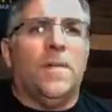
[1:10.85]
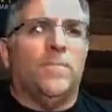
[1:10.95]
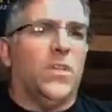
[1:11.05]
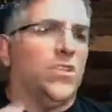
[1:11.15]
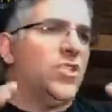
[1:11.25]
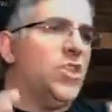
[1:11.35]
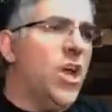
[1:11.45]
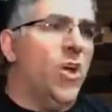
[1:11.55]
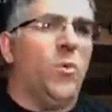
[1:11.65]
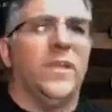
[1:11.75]
the
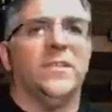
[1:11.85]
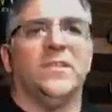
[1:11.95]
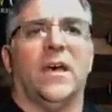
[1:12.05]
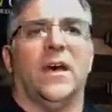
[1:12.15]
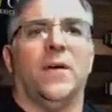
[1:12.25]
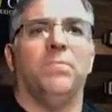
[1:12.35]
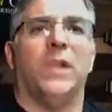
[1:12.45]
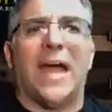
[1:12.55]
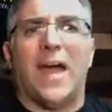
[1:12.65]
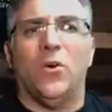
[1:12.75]
snow is
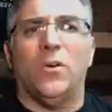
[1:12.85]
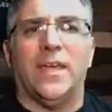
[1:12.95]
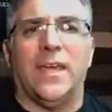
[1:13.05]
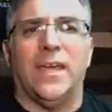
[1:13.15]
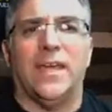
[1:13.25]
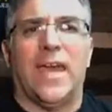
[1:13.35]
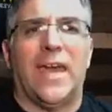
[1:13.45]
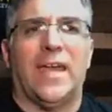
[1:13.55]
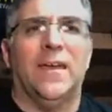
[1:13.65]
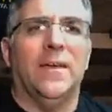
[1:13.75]
plowed in
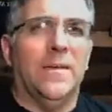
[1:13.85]
a